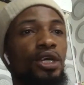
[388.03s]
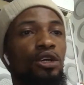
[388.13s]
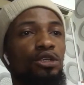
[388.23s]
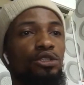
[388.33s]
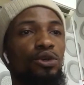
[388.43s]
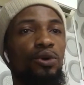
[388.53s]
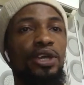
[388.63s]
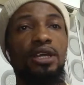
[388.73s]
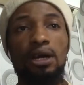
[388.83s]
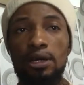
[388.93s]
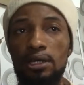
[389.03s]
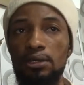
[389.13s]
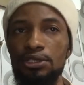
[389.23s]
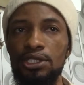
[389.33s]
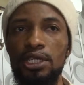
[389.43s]
So in
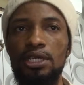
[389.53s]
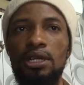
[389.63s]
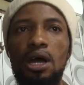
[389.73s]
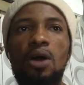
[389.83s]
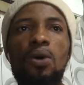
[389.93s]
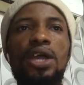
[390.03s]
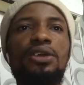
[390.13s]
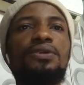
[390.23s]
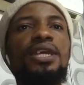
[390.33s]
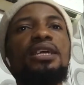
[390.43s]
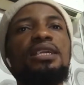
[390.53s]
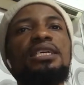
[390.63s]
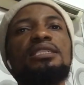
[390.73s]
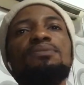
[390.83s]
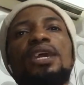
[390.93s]
conclusion, our
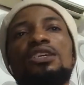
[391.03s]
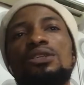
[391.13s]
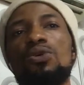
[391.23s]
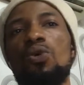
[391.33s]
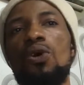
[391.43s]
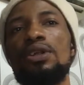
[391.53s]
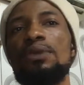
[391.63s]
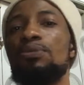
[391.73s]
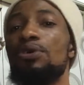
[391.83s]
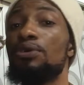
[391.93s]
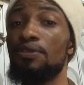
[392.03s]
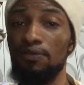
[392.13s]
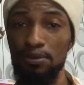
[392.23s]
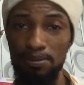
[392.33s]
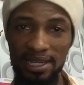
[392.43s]
uniqueness makes the world a
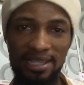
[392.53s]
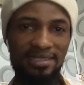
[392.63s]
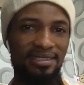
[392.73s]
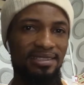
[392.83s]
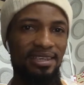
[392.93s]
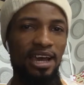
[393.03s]
beautiful place.